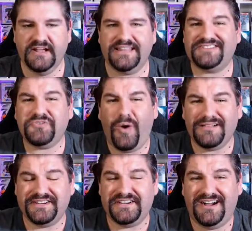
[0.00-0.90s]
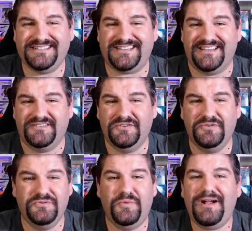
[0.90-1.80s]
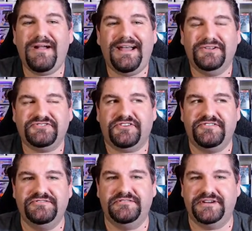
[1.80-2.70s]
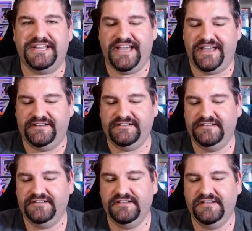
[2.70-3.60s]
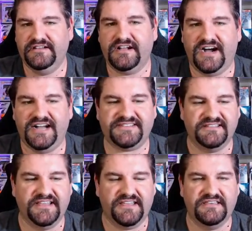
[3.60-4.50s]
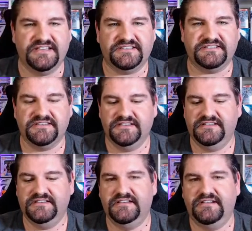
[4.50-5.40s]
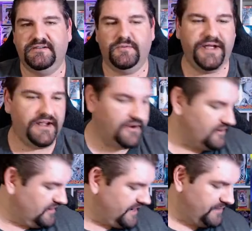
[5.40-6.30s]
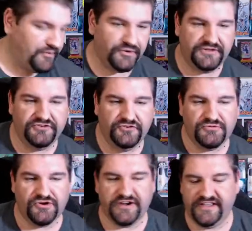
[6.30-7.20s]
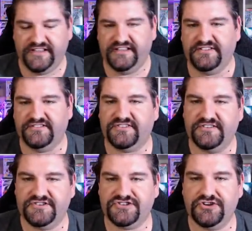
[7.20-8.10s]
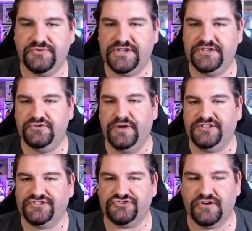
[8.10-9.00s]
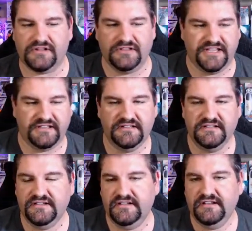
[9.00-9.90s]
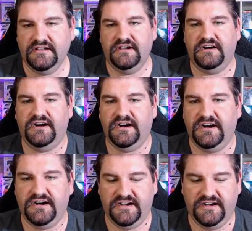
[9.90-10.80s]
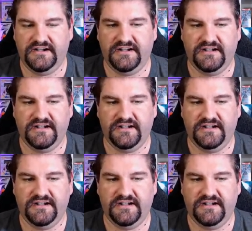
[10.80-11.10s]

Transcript: That's quality content. Who, where else are you going to get content like this? where a PokeTuber is showing you and struggling uh,